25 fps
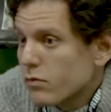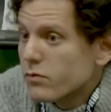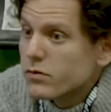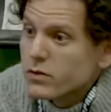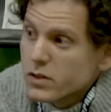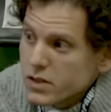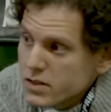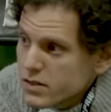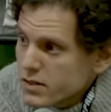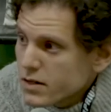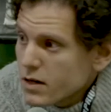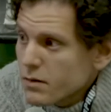
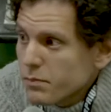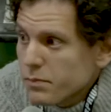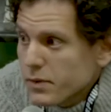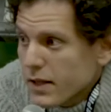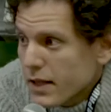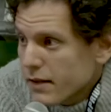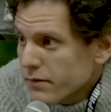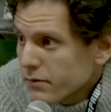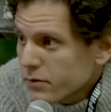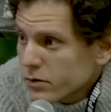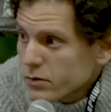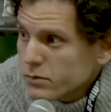digital
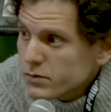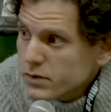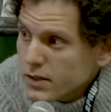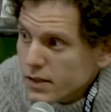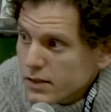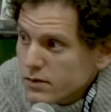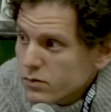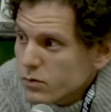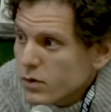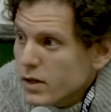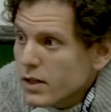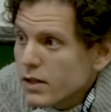platforms
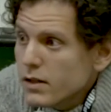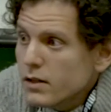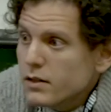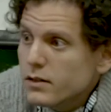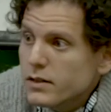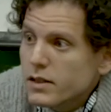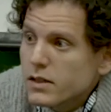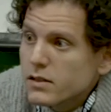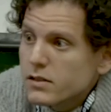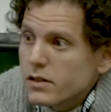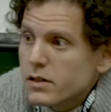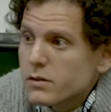as well,
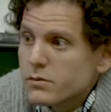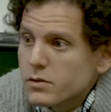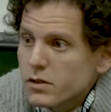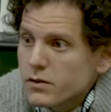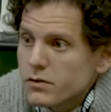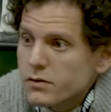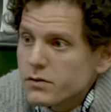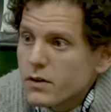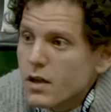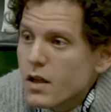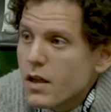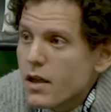in terms
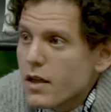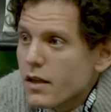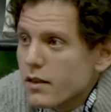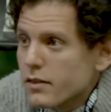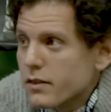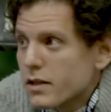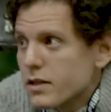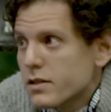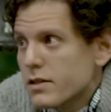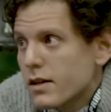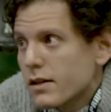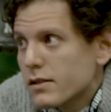of
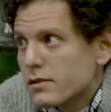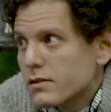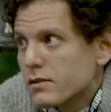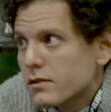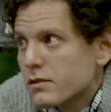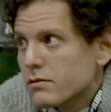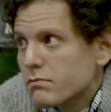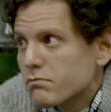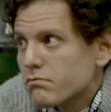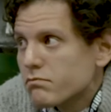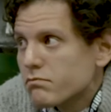they just